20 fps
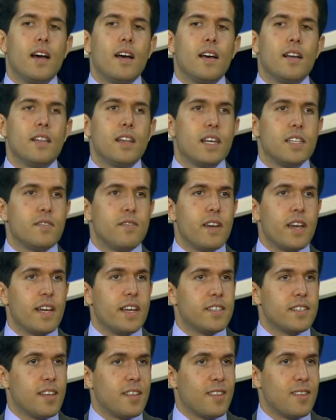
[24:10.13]
Las
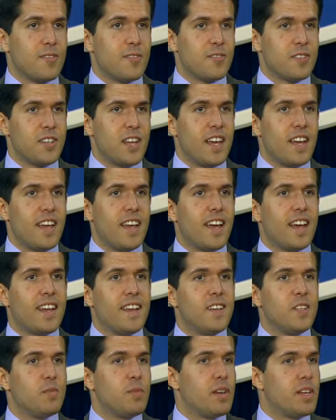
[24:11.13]
Vegas on Thursday, and
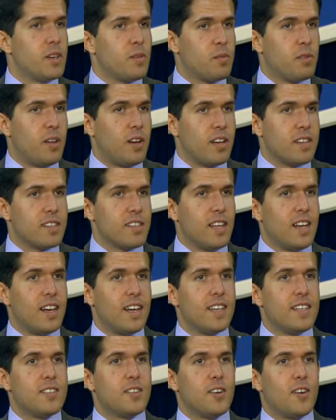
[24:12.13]
his big applause
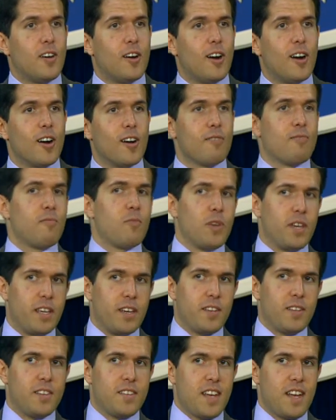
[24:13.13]
lines are, "We
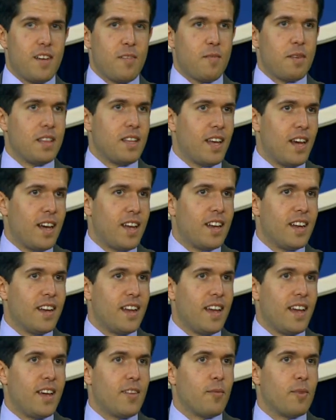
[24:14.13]
killed Osama bin Laden,
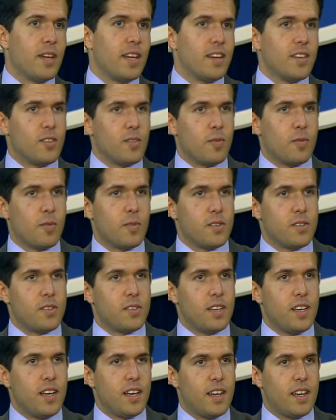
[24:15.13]
and we ended the wars.
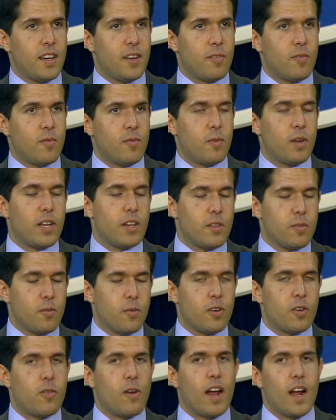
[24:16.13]
We ended the
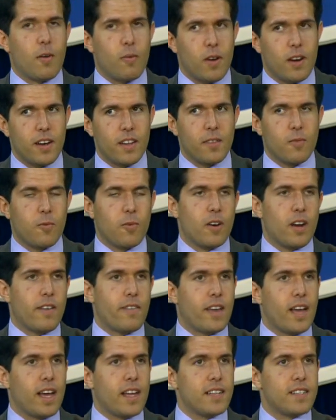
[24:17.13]
war in Iraq. We're ending the war in
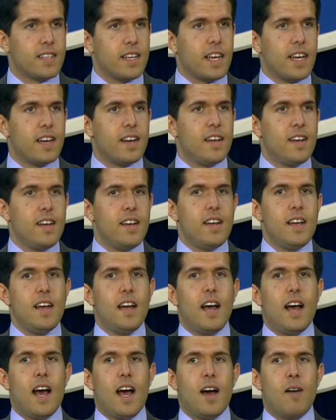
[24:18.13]
Afghanistan."
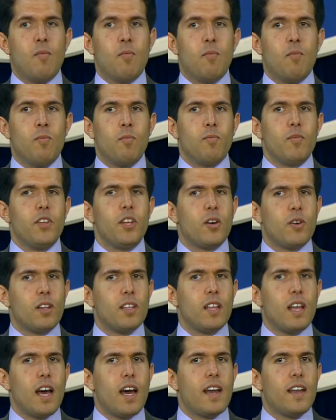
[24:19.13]
You know, a
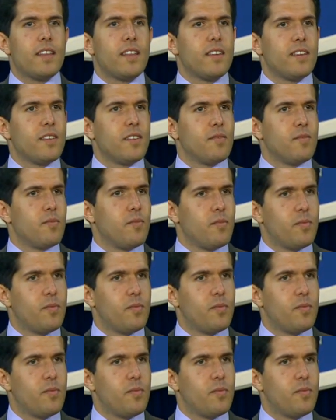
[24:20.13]
lot of the